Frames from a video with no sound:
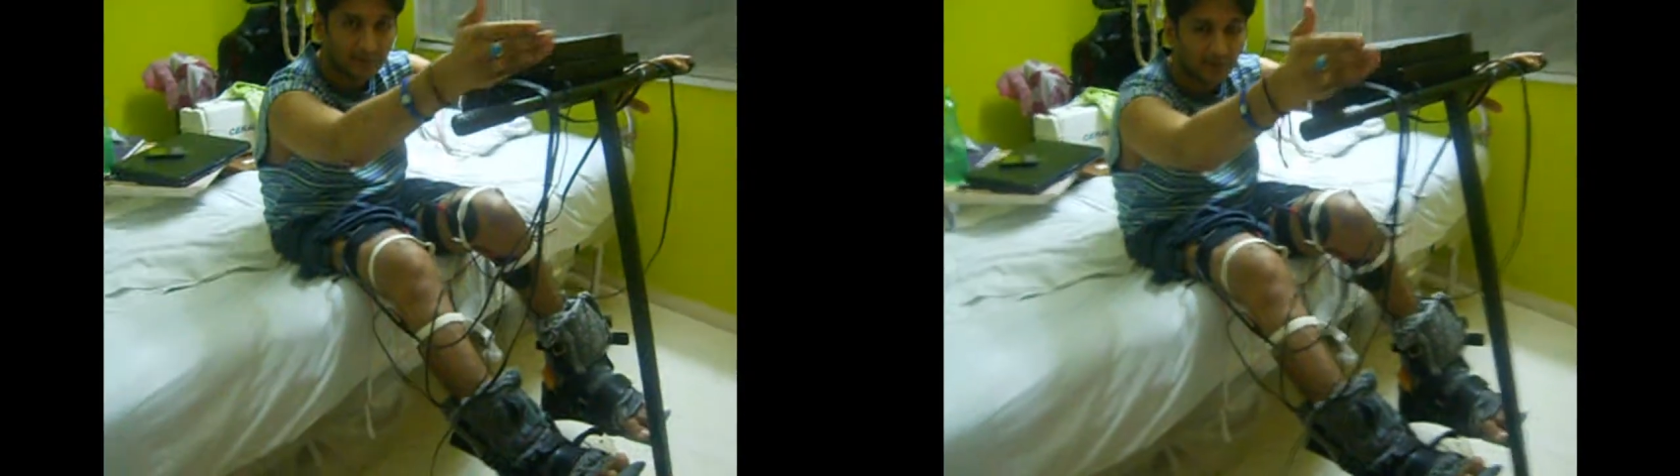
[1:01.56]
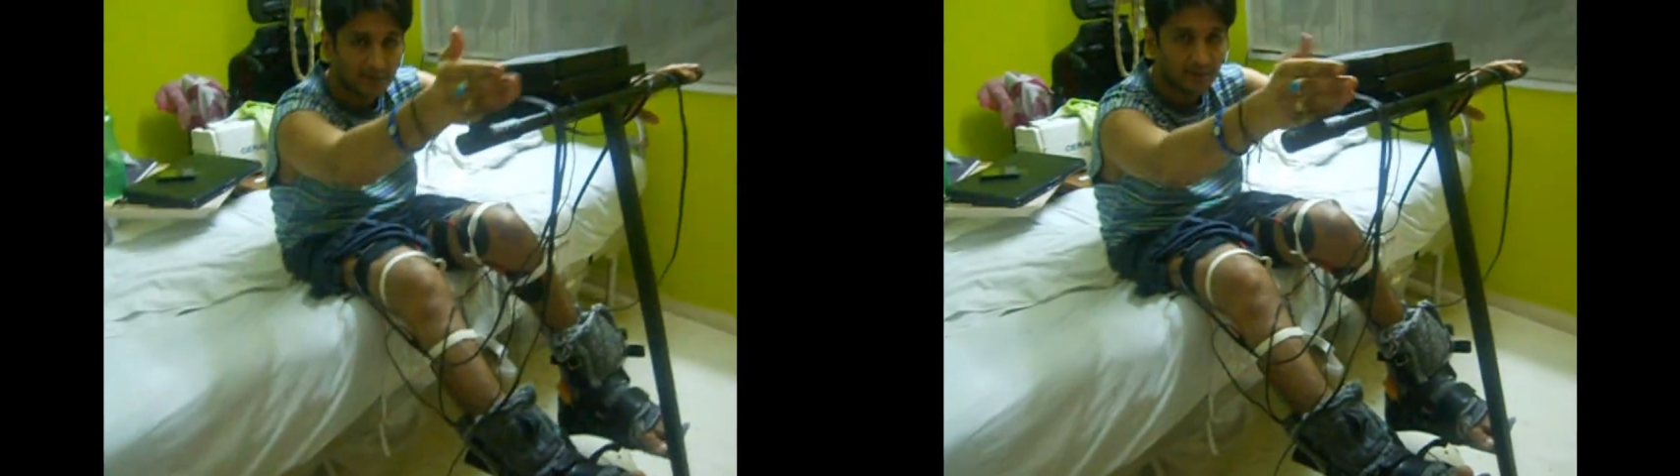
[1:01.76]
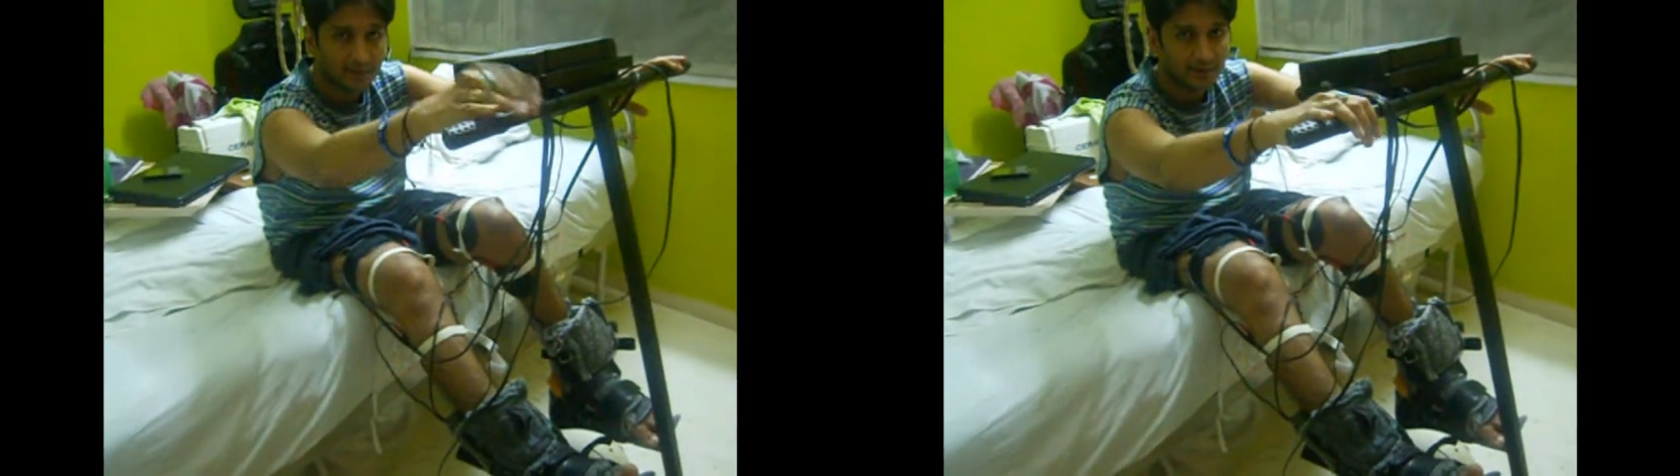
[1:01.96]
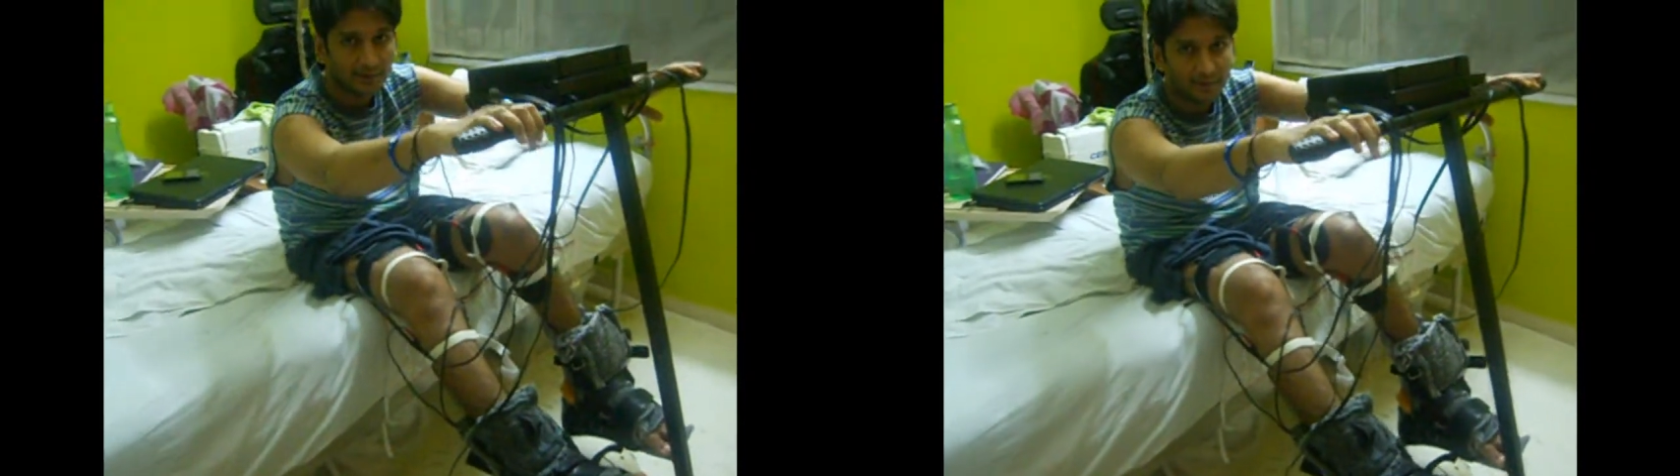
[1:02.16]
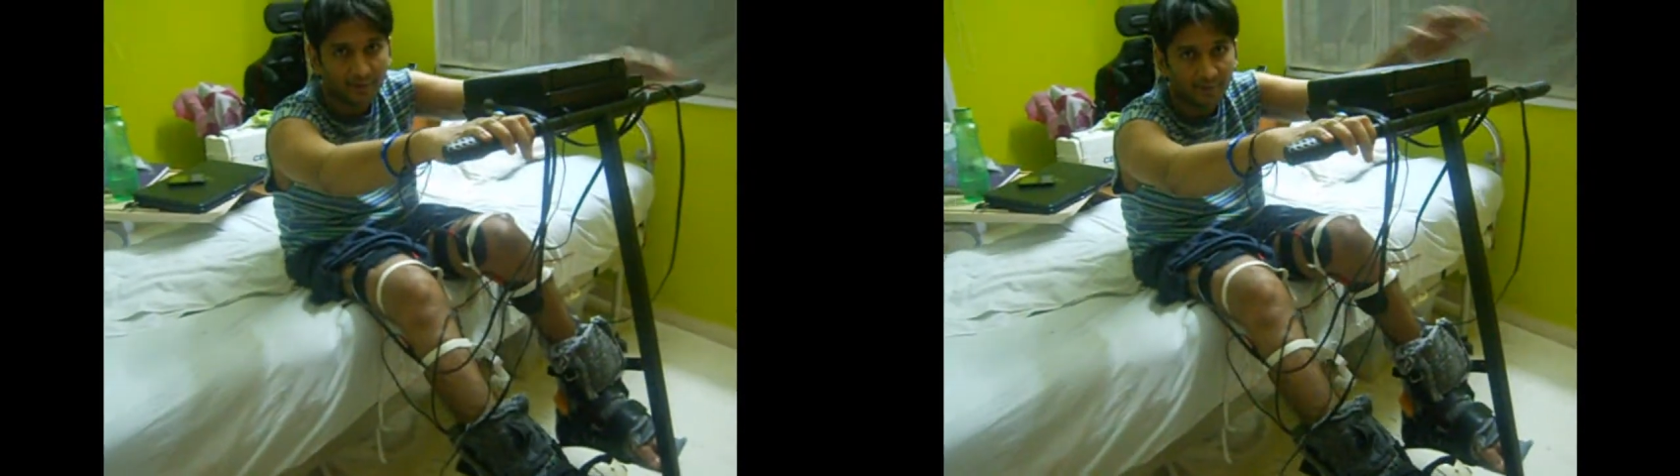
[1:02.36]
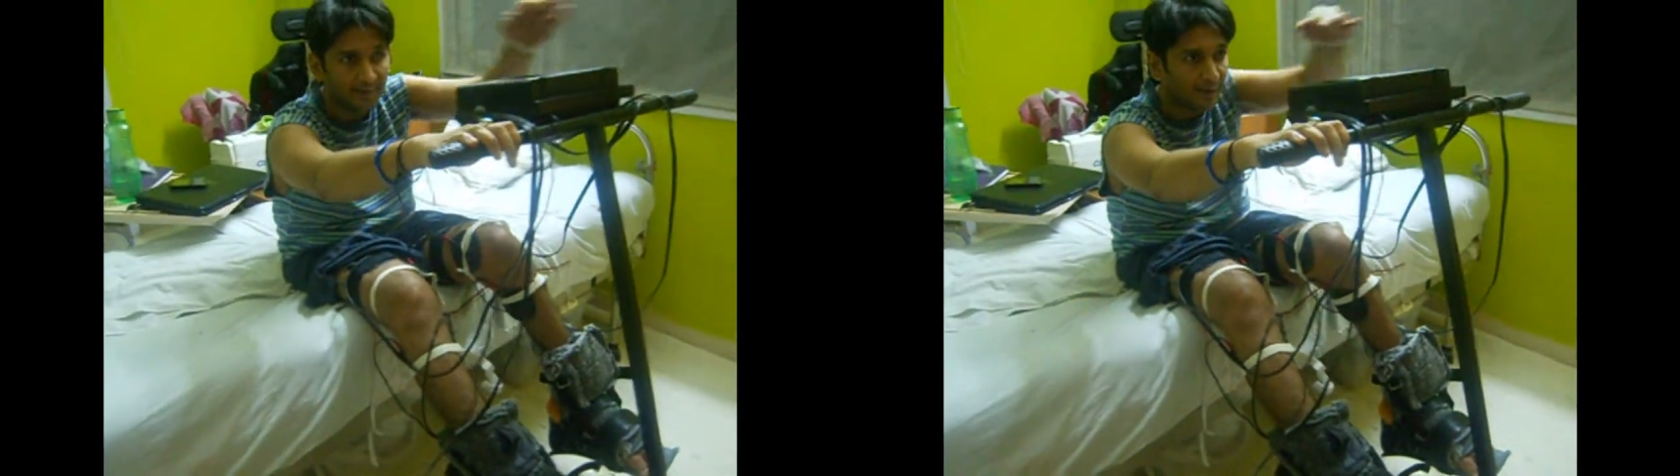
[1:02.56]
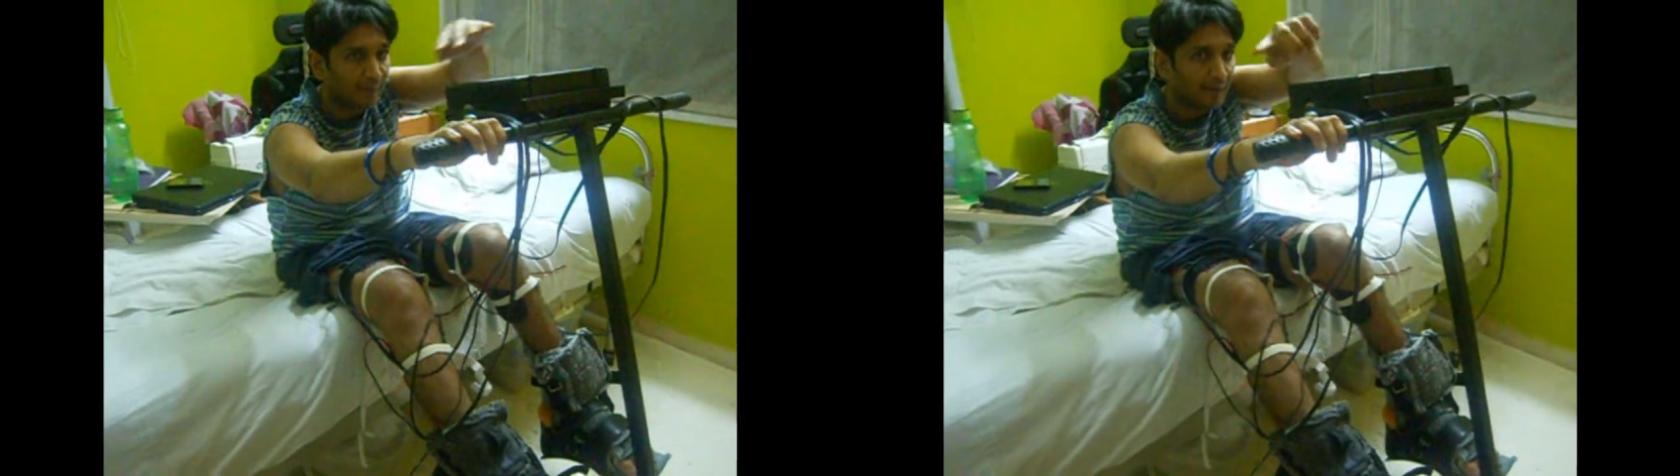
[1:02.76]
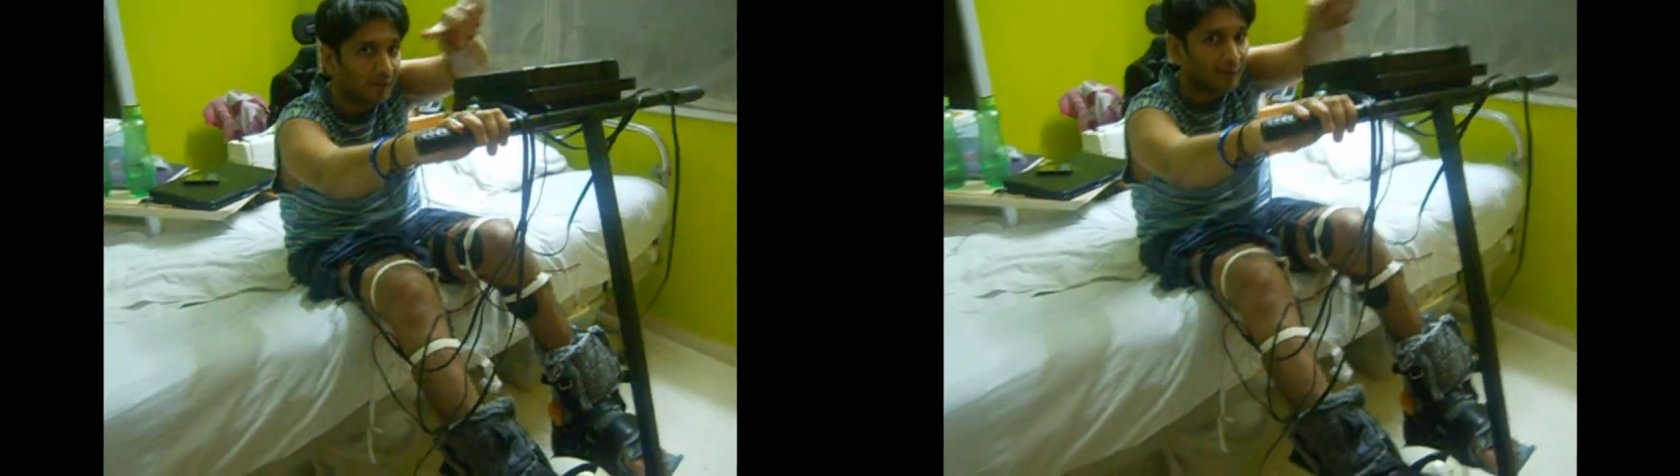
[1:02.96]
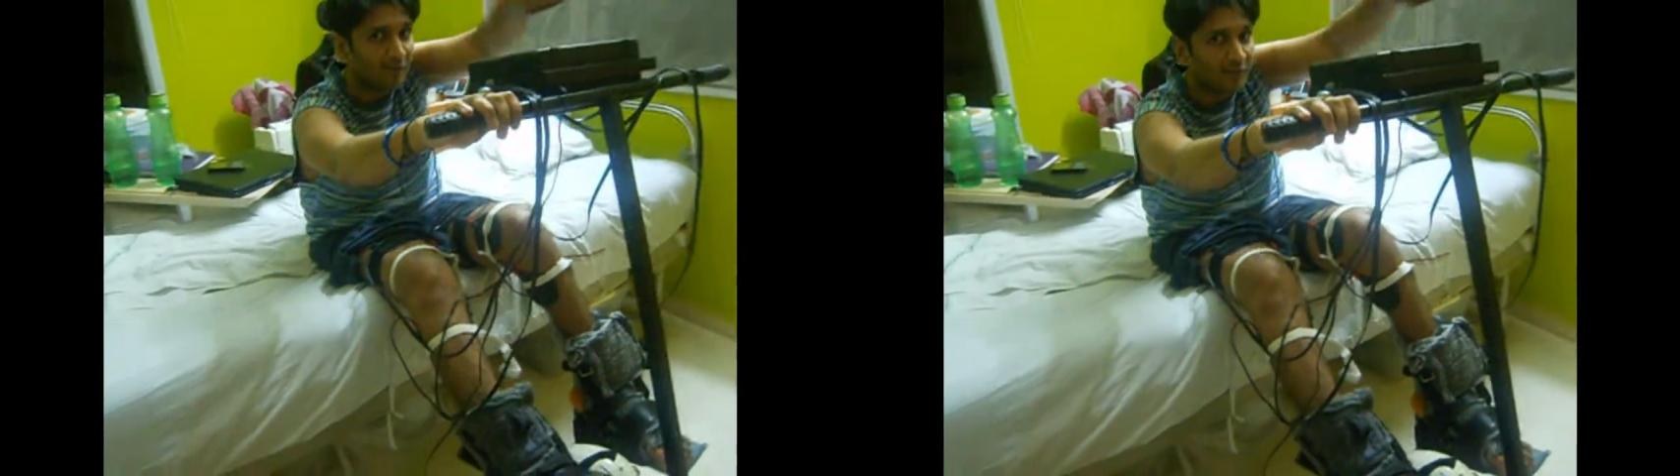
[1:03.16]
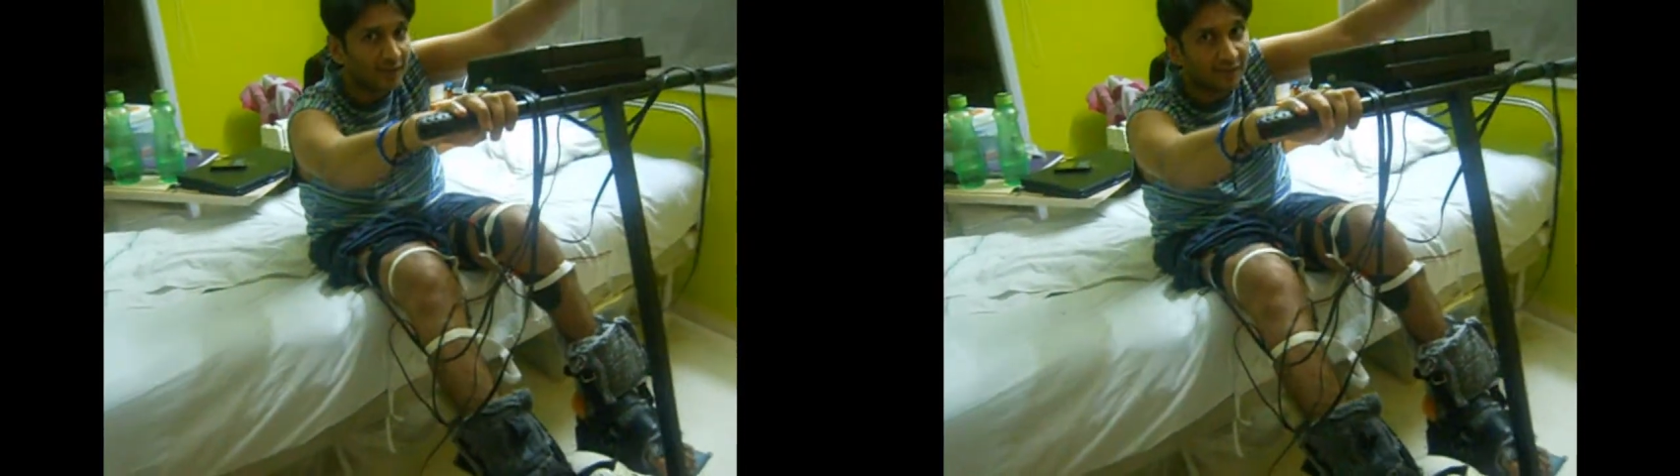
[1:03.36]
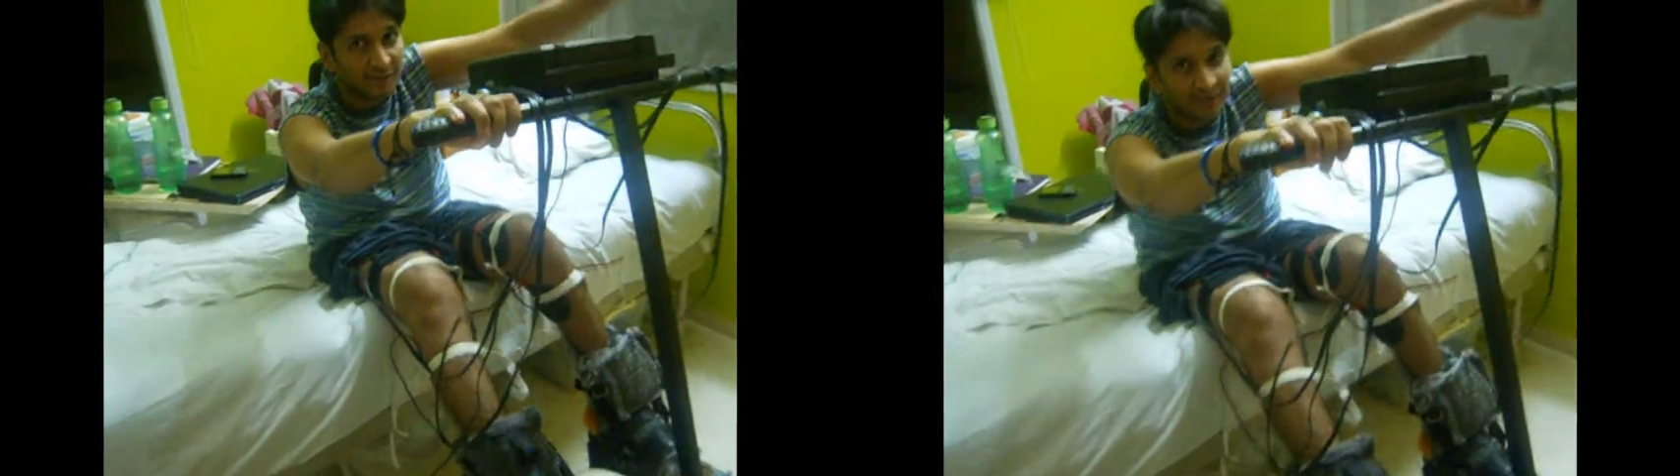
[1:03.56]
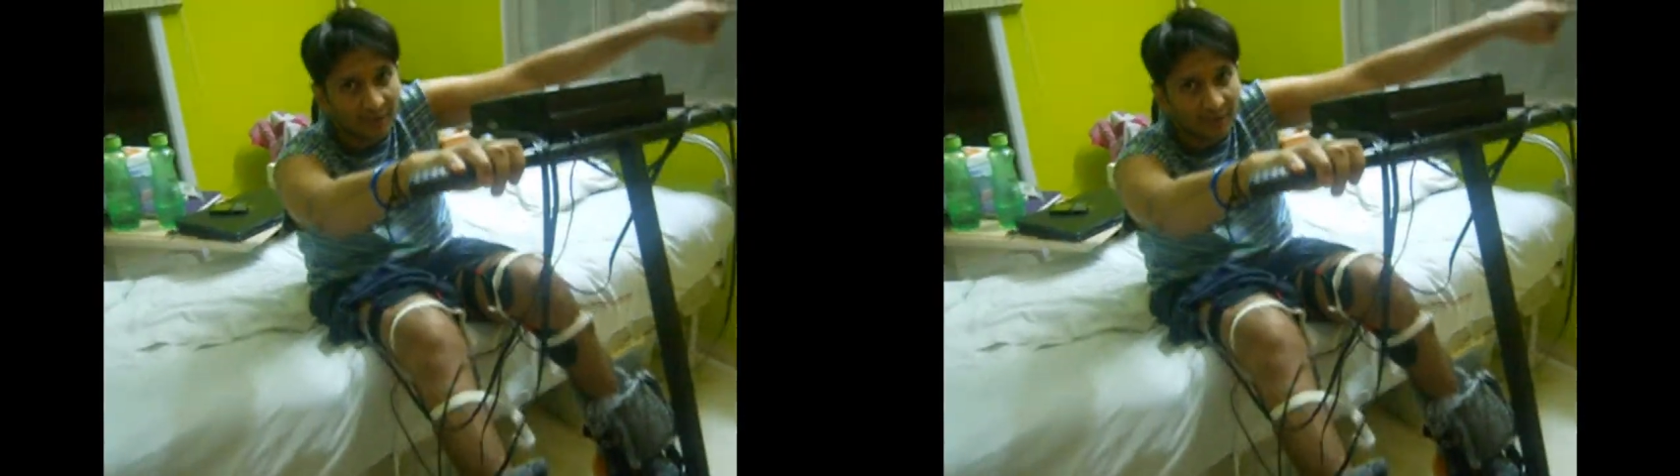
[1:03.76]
is limited. So recently